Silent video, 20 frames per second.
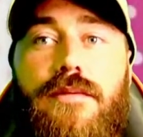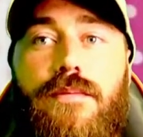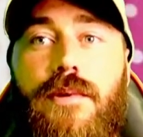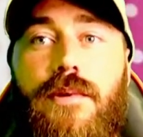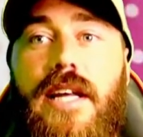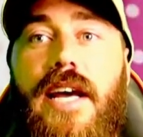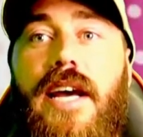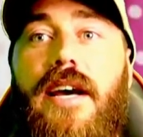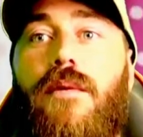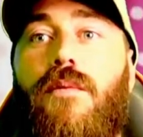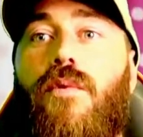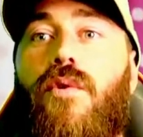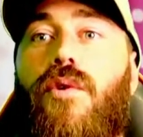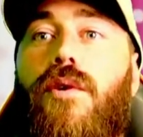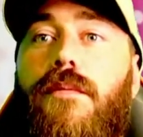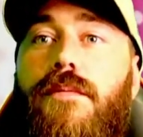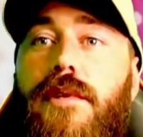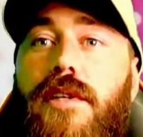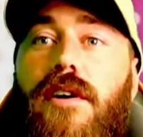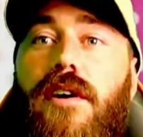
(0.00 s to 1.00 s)
Without
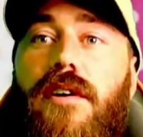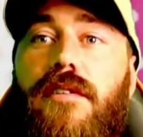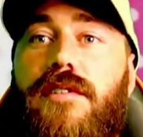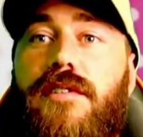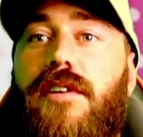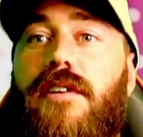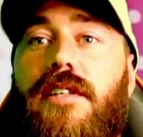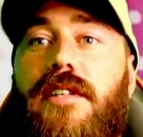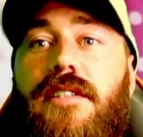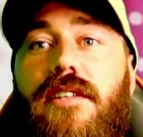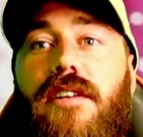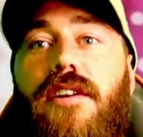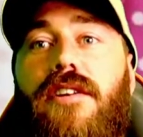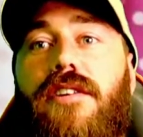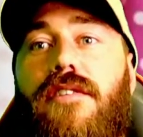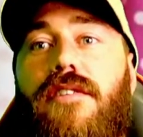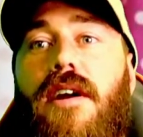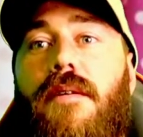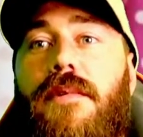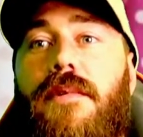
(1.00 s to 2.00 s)
warmth, cold tyres don't
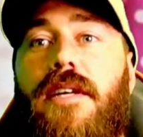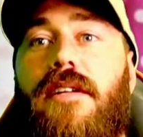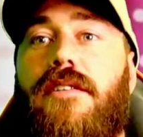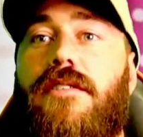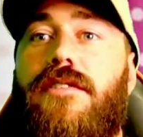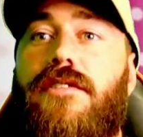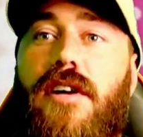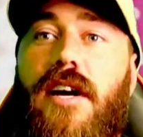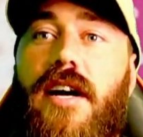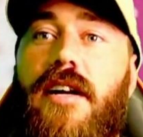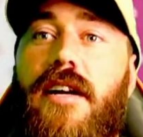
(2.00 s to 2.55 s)
grab the track.